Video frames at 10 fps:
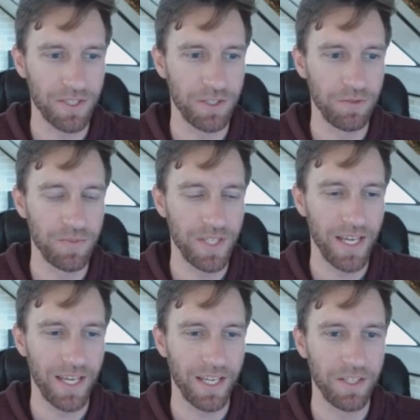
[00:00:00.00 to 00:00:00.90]
a
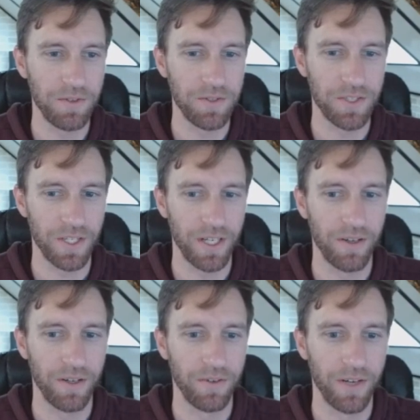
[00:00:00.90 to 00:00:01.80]
Doomsday and uses an
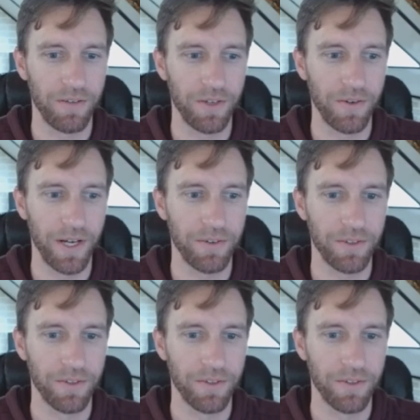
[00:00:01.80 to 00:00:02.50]
arrow every round.